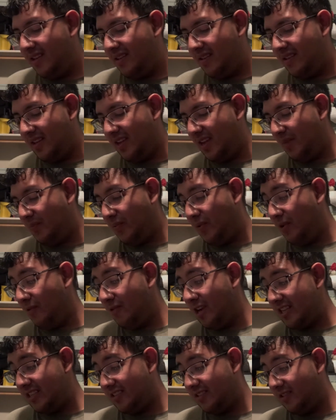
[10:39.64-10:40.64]
a pro
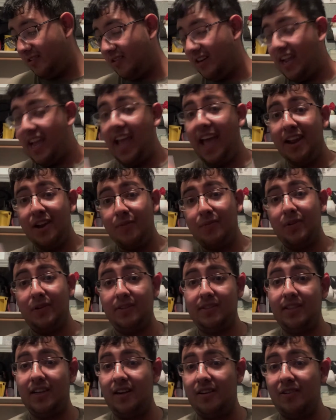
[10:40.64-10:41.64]
wrestler and a pro
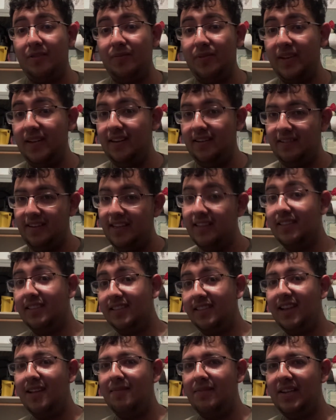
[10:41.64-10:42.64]
soccer player in the
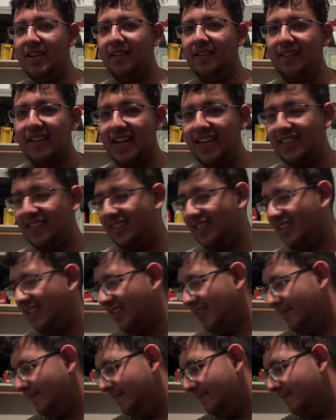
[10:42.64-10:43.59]
same year. That's uh,